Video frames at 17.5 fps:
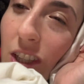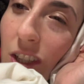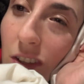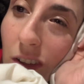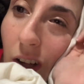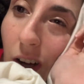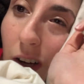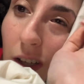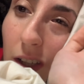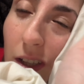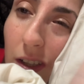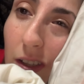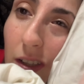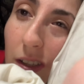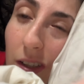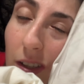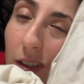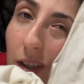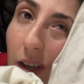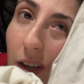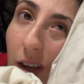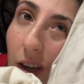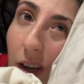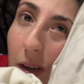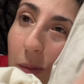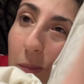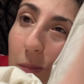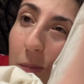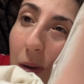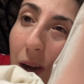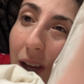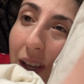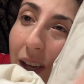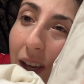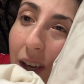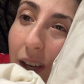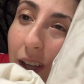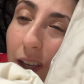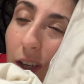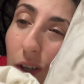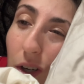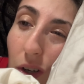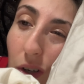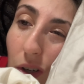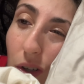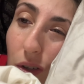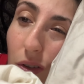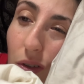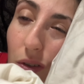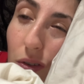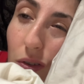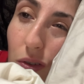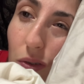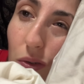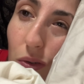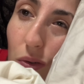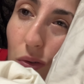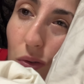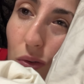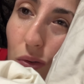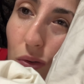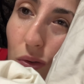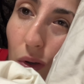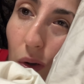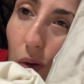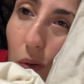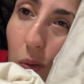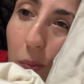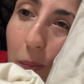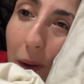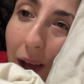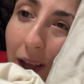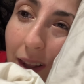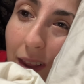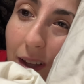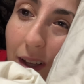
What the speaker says: o'clock. My head hurts so badly.